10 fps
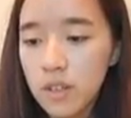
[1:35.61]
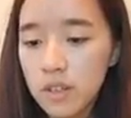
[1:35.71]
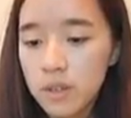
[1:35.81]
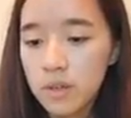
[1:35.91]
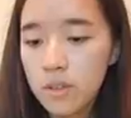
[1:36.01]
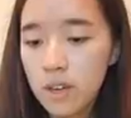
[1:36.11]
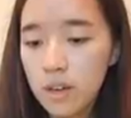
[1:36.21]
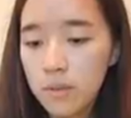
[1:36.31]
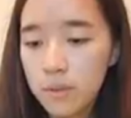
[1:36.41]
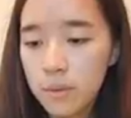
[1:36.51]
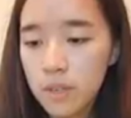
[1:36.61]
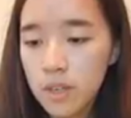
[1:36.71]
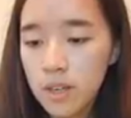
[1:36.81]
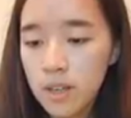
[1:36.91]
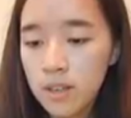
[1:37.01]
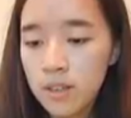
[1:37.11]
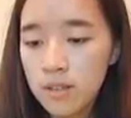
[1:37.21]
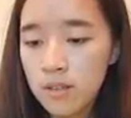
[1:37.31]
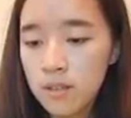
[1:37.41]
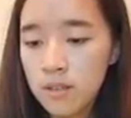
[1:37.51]
So we would have
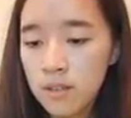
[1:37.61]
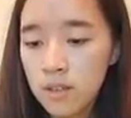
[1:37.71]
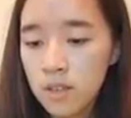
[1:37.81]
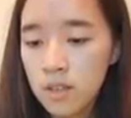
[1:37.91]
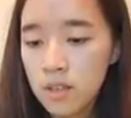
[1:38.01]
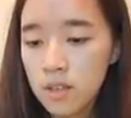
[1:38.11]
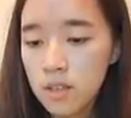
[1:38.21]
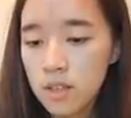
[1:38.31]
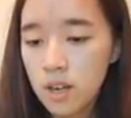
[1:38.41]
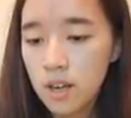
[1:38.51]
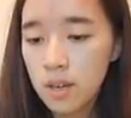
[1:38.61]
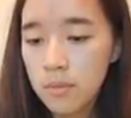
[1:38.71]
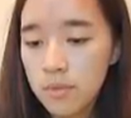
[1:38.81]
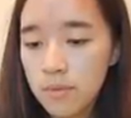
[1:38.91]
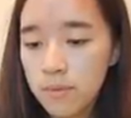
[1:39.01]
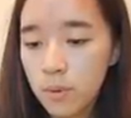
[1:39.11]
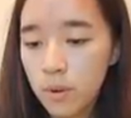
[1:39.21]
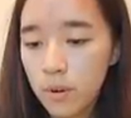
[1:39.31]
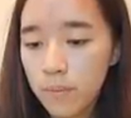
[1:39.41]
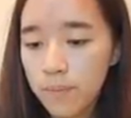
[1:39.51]
3x times 4.